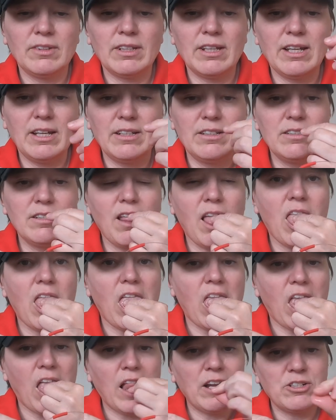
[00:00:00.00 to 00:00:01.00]
and
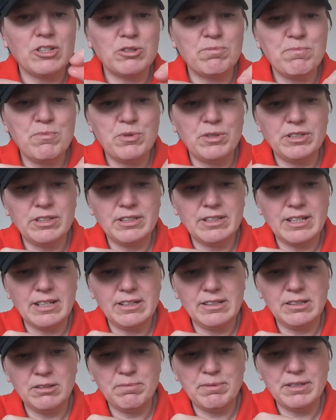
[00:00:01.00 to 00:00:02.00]
I'll just moisten that a
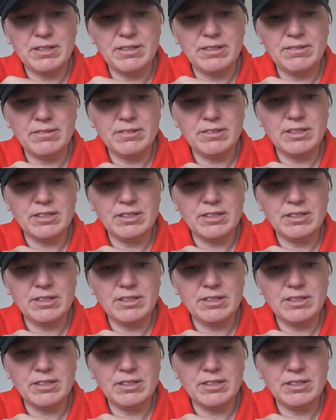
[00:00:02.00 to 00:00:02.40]
little bit